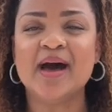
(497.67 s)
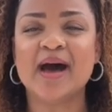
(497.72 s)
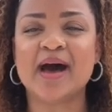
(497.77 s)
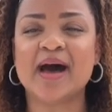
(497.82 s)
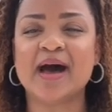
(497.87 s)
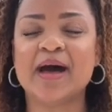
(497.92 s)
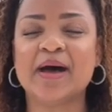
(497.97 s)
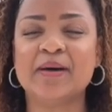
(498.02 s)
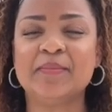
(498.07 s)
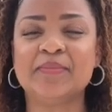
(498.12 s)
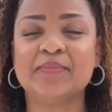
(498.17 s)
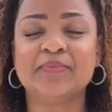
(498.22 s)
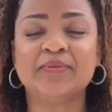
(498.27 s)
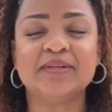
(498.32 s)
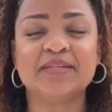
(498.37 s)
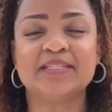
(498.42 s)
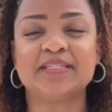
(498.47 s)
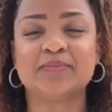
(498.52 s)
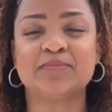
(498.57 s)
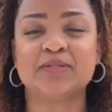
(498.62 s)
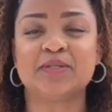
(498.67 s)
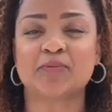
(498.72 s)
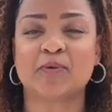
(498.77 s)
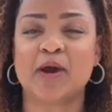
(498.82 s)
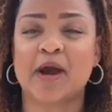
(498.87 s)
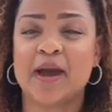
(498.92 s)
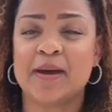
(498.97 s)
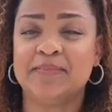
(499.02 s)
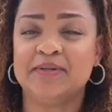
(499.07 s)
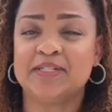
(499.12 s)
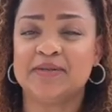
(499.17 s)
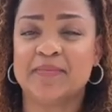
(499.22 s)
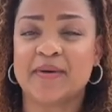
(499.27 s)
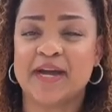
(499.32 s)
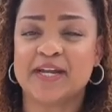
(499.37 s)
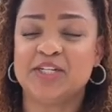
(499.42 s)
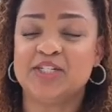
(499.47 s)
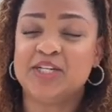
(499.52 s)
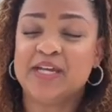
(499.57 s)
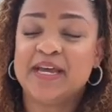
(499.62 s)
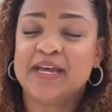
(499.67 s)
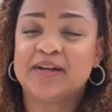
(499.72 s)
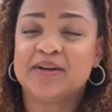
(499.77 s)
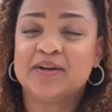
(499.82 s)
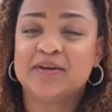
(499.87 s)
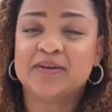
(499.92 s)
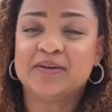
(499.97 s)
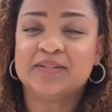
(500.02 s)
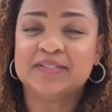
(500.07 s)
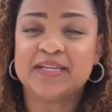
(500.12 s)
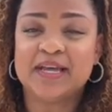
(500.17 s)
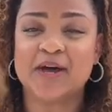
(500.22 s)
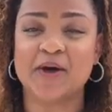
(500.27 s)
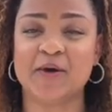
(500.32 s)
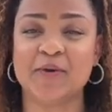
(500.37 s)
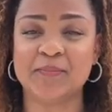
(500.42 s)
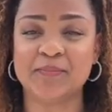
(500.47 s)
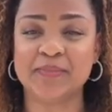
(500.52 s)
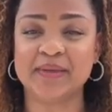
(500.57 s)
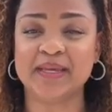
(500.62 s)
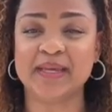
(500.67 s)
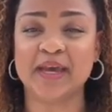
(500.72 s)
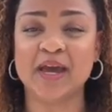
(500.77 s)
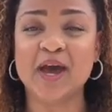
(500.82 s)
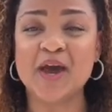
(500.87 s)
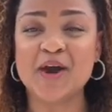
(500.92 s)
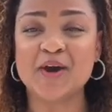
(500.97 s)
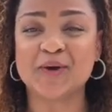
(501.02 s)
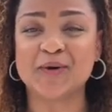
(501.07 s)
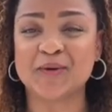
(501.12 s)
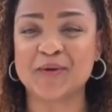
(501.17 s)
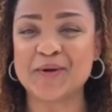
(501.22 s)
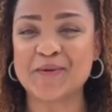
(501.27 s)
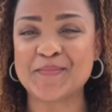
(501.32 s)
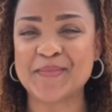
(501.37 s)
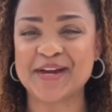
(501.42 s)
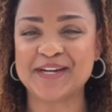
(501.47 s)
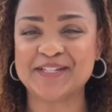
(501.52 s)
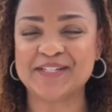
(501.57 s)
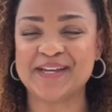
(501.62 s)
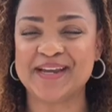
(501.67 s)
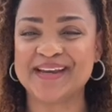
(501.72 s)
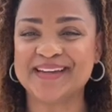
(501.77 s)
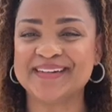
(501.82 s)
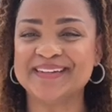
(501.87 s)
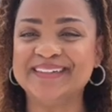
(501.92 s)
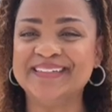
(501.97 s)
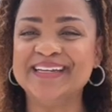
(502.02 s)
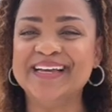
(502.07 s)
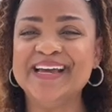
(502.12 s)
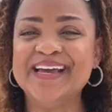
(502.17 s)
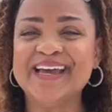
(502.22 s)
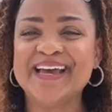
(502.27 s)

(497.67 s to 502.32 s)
Um, and please subscribe to my channel to help me grow my channel.